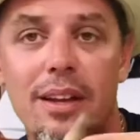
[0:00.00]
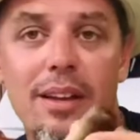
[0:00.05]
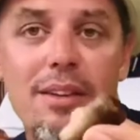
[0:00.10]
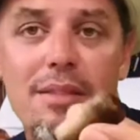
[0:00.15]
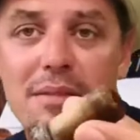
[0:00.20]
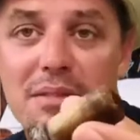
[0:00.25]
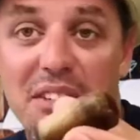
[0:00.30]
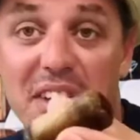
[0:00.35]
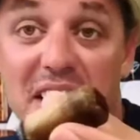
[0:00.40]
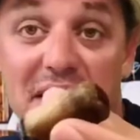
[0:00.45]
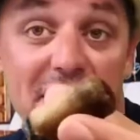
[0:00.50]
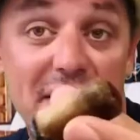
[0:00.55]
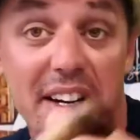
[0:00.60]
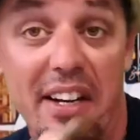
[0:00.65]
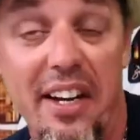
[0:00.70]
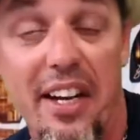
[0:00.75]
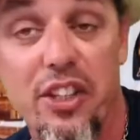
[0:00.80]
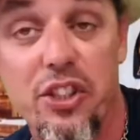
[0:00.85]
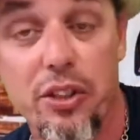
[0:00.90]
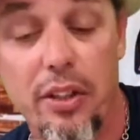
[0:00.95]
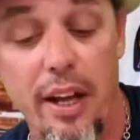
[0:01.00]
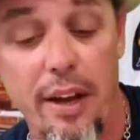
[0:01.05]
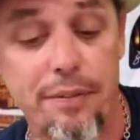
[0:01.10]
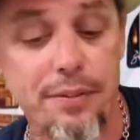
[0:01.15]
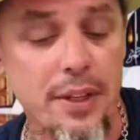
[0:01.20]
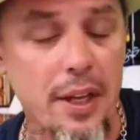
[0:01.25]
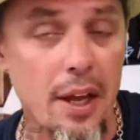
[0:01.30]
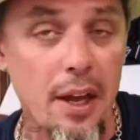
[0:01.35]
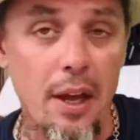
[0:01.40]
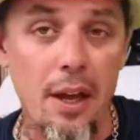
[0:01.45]
less than an inch left.
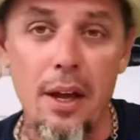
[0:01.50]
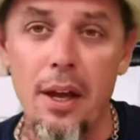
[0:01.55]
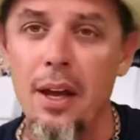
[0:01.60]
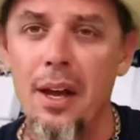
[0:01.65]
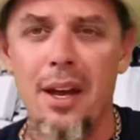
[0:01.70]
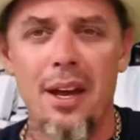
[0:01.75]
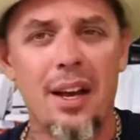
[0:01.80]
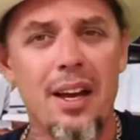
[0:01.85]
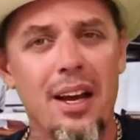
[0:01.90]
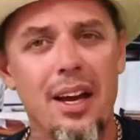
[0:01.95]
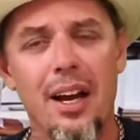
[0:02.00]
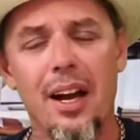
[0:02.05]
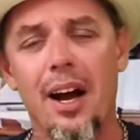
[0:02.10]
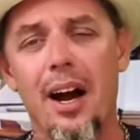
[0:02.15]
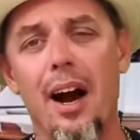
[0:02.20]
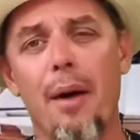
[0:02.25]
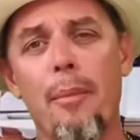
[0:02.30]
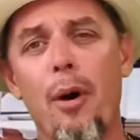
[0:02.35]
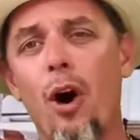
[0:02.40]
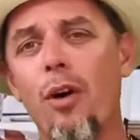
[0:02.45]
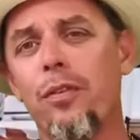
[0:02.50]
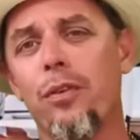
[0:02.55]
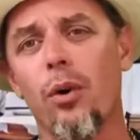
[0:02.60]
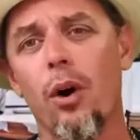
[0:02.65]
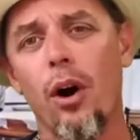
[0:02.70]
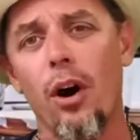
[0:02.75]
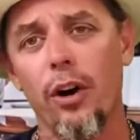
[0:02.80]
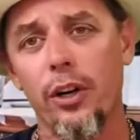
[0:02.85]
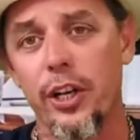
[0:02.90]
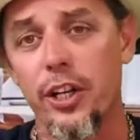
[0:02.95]

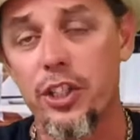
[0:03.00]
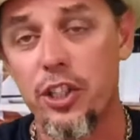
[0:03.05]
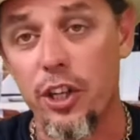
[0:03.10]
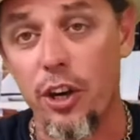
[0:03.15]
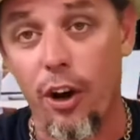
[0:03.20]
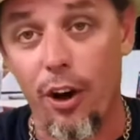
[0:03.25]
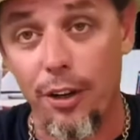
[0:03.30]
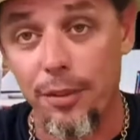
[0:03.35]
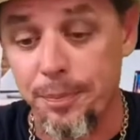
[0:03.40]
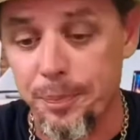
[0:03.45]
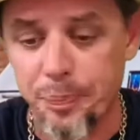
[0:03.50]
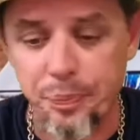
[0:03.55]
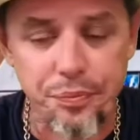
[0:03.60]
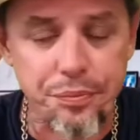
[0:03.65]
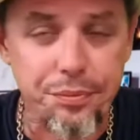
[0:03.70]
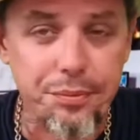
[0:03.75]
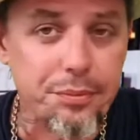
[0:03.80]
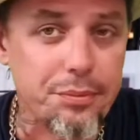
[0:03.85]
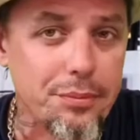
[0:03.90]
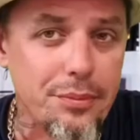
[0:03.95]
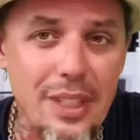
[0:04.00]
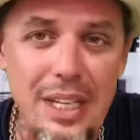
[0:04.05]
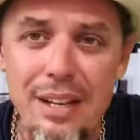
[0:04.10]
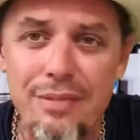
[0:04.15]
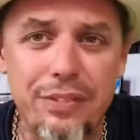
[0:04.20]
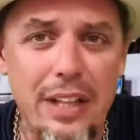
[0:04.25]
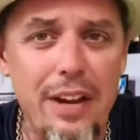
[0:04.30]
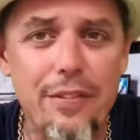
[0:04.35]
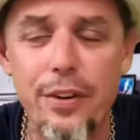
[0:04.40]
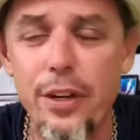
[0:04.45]
Overall, good cigar.
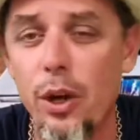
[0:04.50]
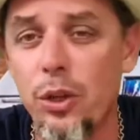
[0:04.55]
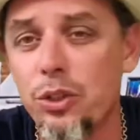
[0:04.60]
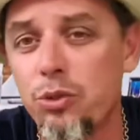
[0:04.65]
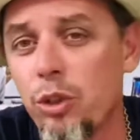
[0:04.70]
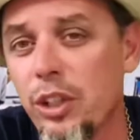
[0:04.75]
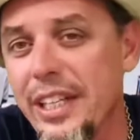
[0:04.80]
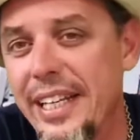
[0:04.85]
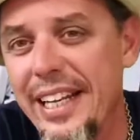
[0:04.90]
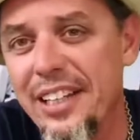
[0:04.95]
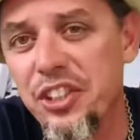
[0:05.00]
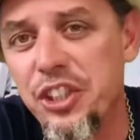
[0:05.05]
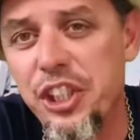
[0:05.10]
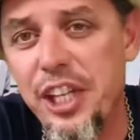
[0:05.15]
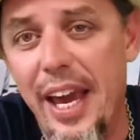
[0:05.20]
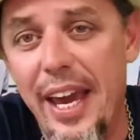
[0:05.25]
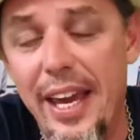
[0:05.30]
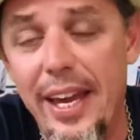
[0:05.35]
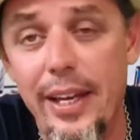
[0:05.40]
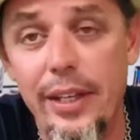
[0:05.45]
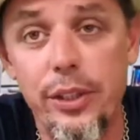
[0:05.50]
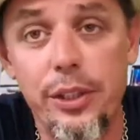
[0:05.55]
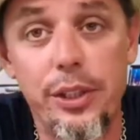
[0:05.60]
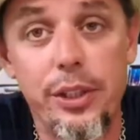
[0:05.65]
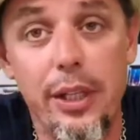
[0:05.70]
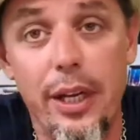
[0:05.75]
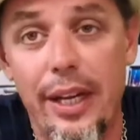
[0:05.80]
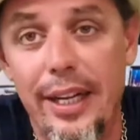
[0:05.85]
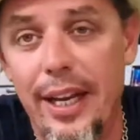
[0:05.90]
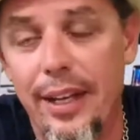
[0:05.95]
Flavor notes really didn't change.
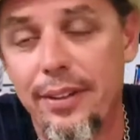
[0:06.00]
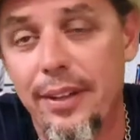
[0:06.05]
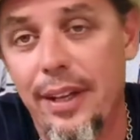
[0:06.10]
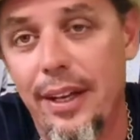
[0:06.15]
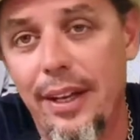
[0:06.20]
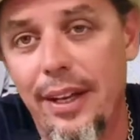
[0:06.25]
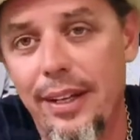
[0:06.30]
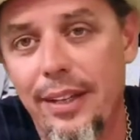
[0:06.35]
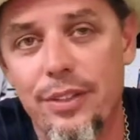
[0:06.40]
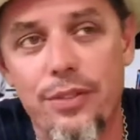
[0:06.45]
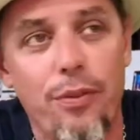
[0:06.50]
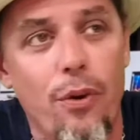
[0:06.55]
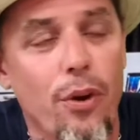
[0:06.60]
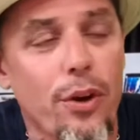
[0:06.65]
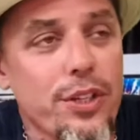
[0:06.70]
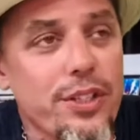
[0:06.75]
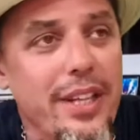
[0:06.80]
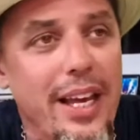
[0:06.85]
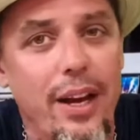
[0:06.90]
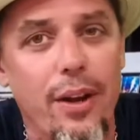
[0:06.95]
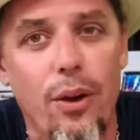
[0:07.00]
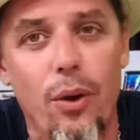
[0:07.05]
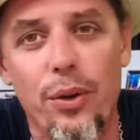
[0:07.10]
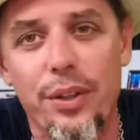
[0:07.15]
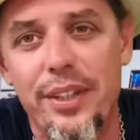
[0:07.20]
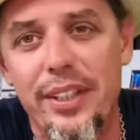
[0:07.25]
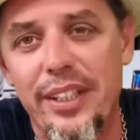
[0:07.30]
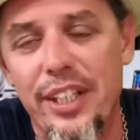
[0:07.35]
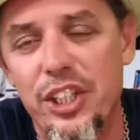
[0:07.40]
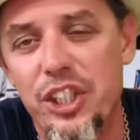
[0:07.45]
I got the, as far as that, only
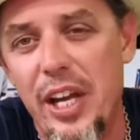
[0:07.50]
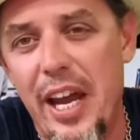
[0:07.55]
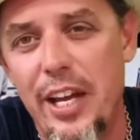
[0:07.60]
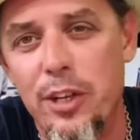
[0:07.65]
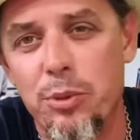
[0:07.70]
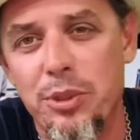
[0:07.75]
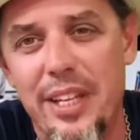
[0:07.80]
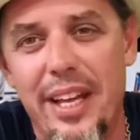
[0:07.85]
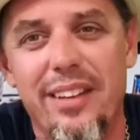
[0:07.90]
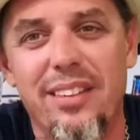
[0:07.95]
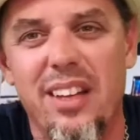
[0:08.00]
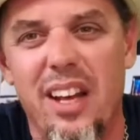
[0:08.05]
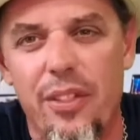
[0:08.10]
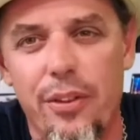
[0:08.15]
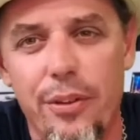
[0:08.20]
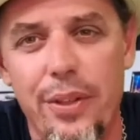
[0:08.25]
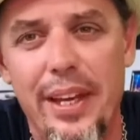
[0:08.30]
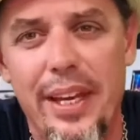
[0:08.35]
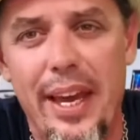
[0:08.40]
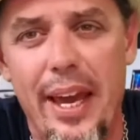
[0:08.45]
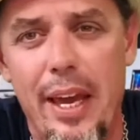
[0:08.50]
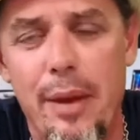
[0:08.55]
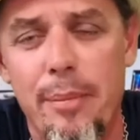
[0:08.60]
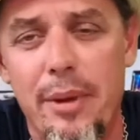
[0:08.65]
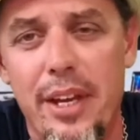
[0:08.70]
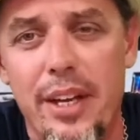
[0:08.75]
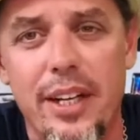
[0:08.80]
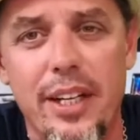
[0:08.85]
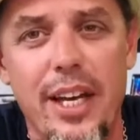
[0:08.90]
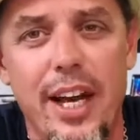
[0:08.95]
thing that changed was that leather that came
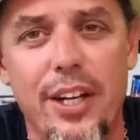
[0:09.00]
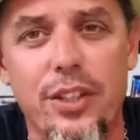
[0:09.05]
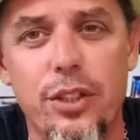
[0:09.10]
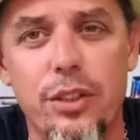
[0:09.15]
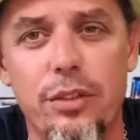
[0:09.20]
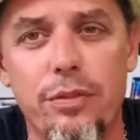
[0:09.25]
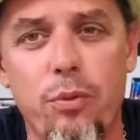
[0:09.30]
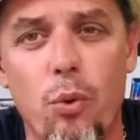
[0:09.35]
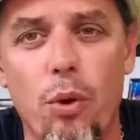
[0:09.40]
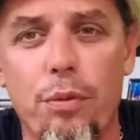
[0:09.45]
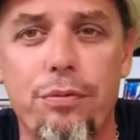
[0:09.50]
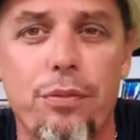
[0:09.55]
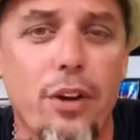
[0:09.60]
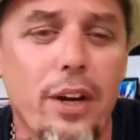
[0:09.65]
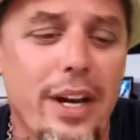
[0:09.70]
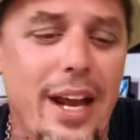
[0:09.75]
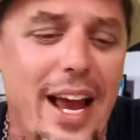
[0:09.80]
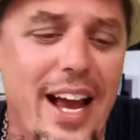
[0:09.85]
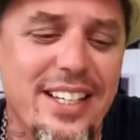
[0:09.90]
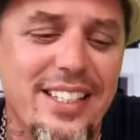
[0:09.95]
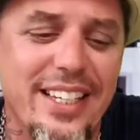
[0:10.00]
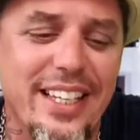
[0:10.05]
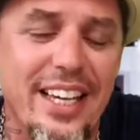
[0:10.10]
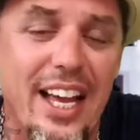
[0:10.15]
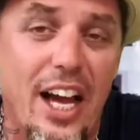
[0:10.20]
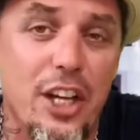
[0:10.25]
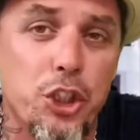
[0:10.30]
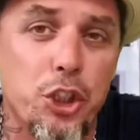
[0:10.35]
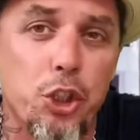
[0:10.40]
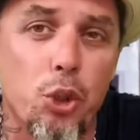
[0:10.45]
in and kind of took the forefront. As it
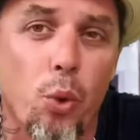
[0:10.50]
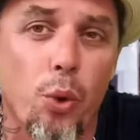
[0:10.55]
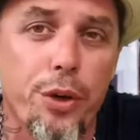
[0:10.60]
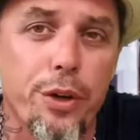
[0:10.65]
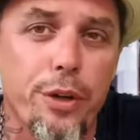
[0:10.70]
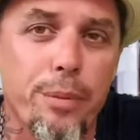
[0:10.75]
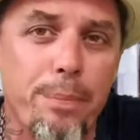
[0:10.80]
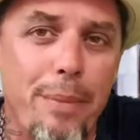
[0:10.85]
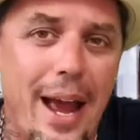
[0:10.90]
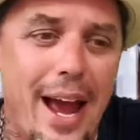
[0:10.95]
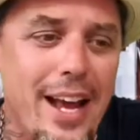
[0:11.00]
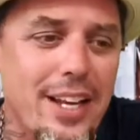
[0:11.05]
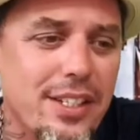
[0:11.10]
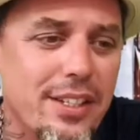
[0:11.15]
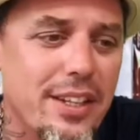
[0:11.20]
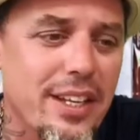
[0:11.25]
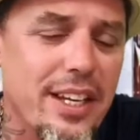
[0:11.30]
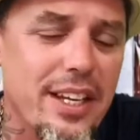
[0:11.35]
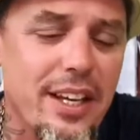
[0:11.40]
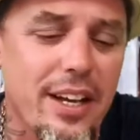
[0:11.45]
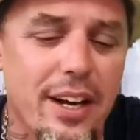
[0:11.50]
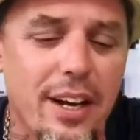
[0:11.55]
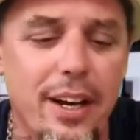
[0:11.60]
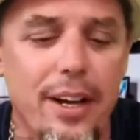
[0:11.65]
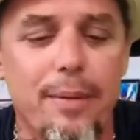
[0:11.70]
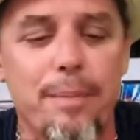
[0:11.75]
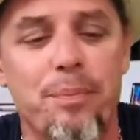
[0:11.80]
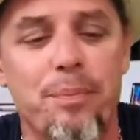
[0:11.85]
got shorter past the,